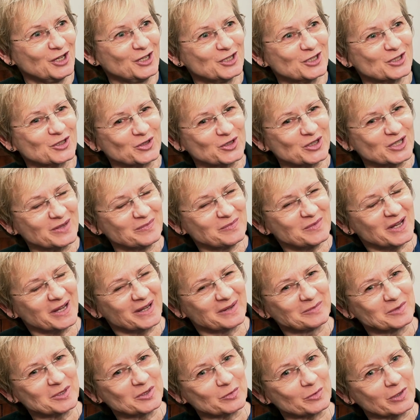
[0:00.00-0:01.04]
So
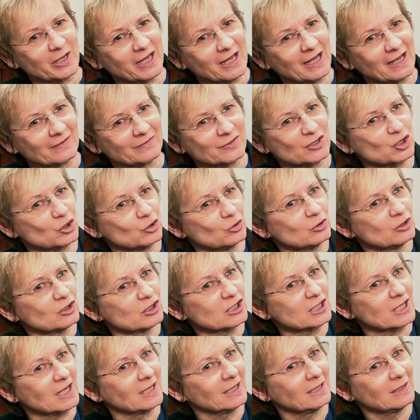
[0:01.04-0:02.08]
sometimes we have
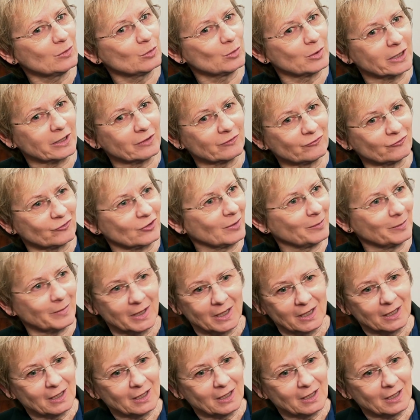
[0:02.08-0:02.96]
students anywhere from,